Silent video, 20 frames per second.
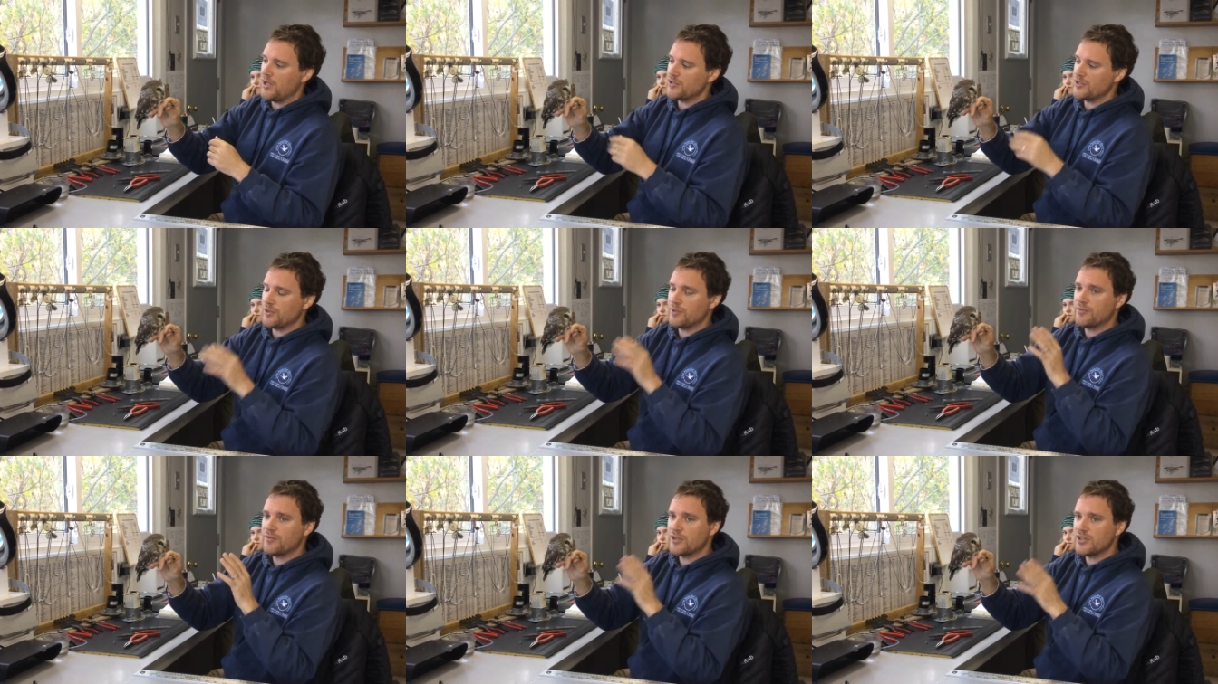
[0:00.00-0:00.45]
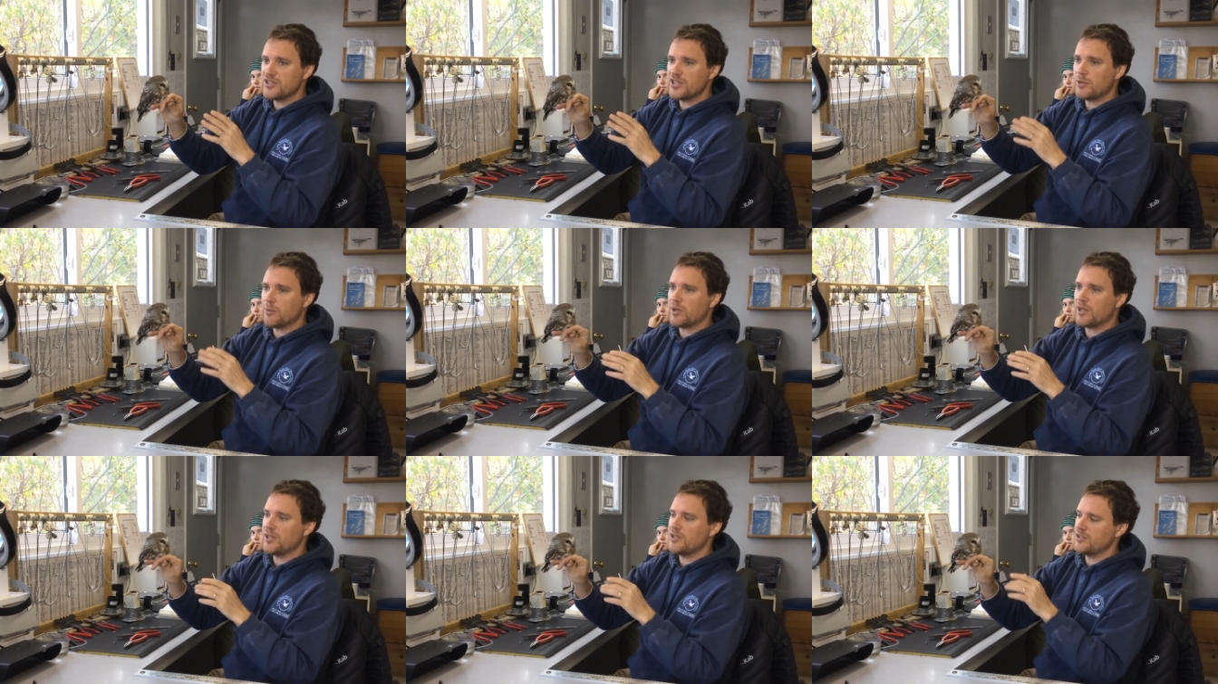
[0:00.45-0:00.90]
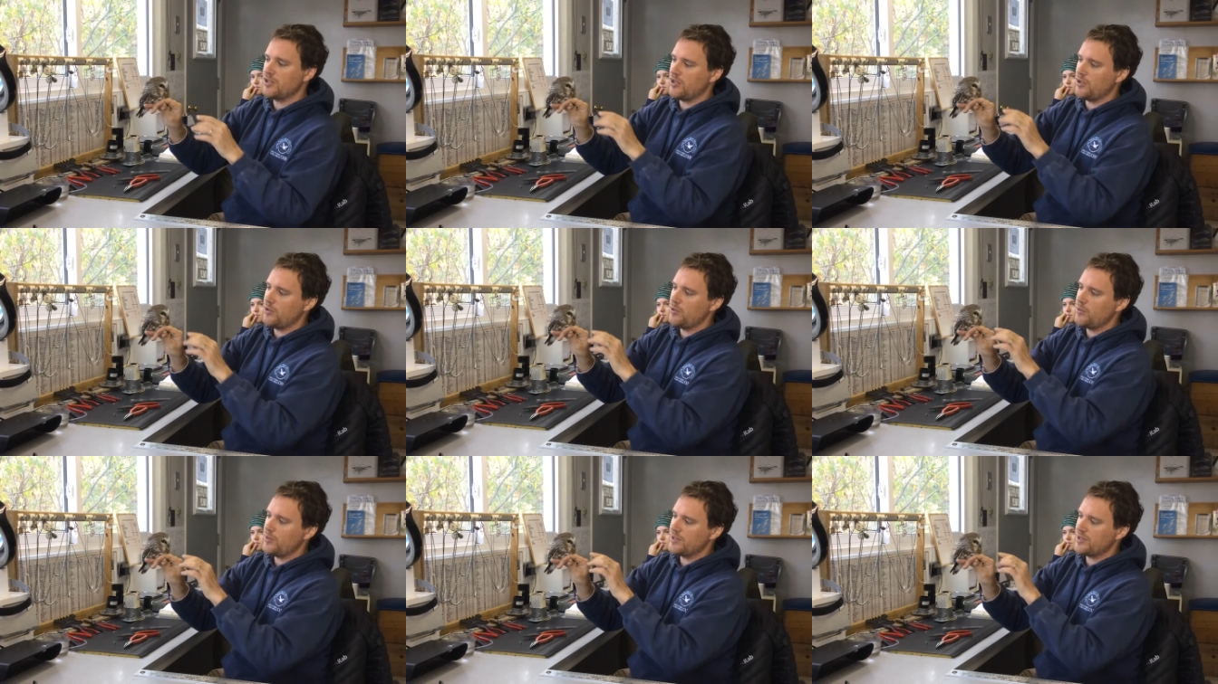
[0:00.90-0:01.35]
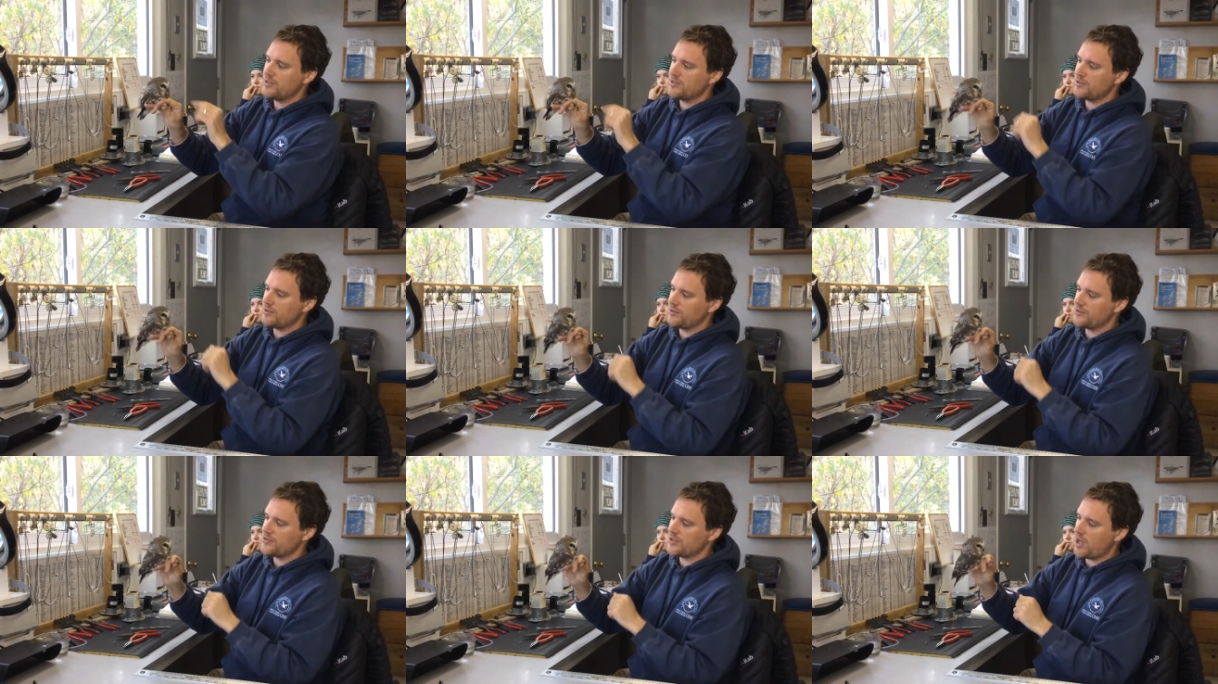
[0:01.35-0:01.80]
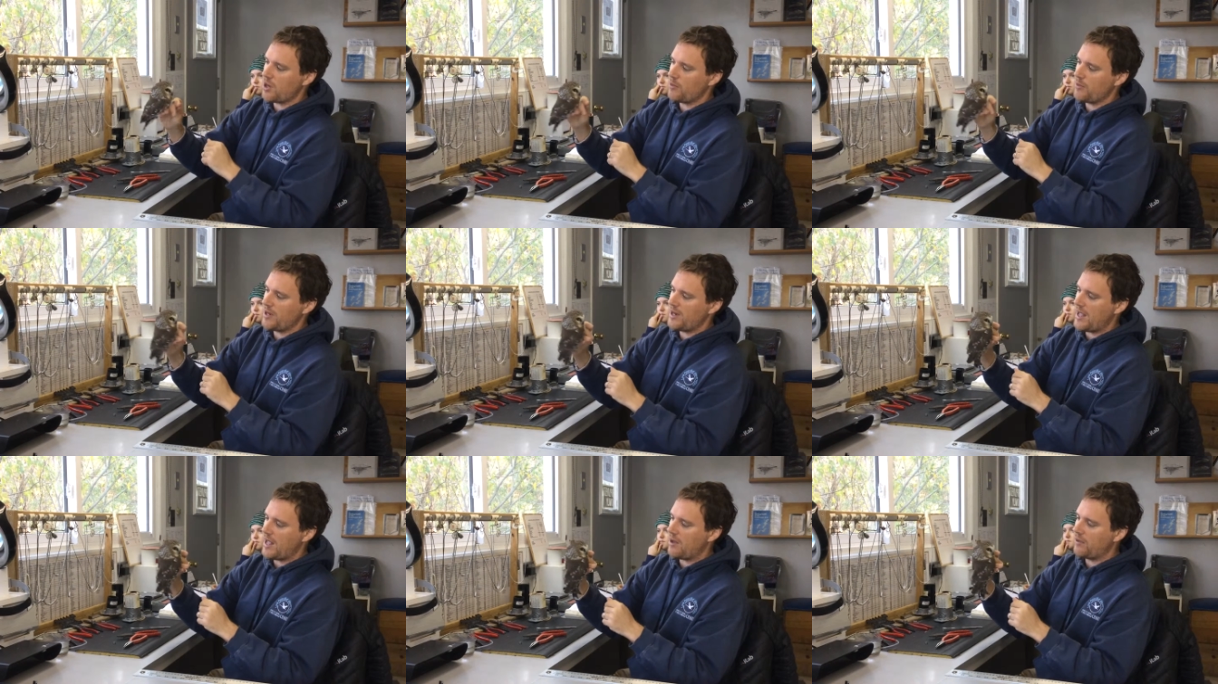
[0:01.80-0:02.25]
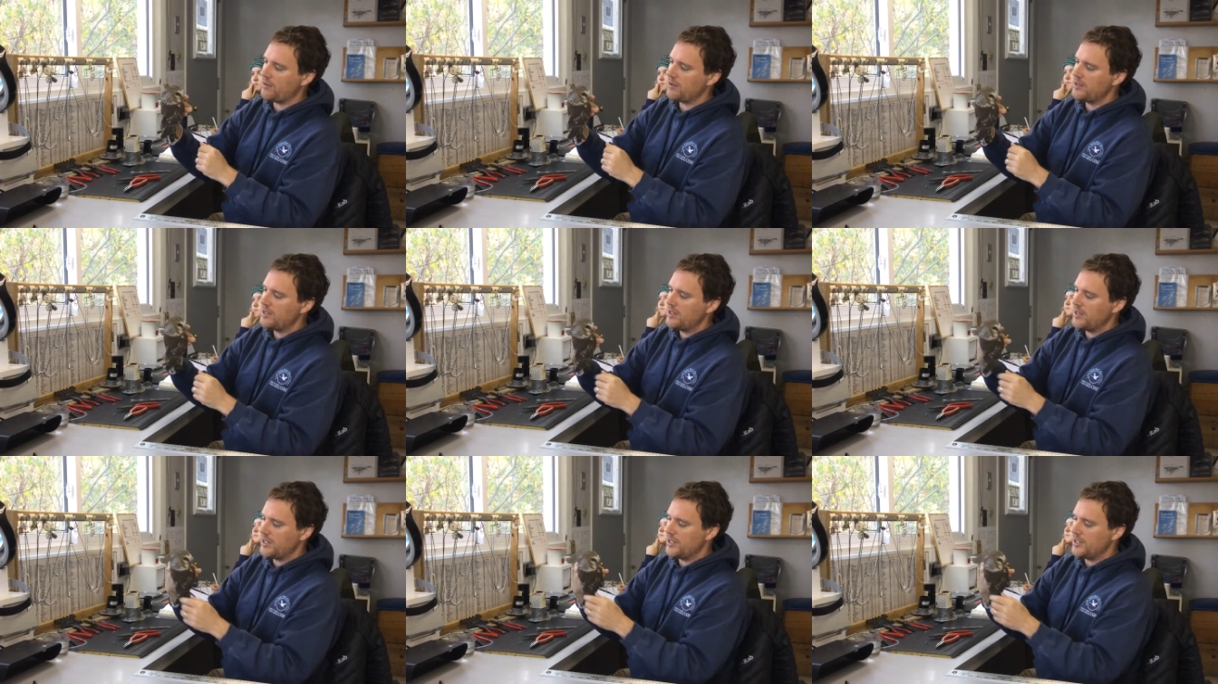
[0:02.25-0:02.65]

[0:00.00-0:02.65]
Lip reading: So the first thing we're going to do with this little saw-whet owl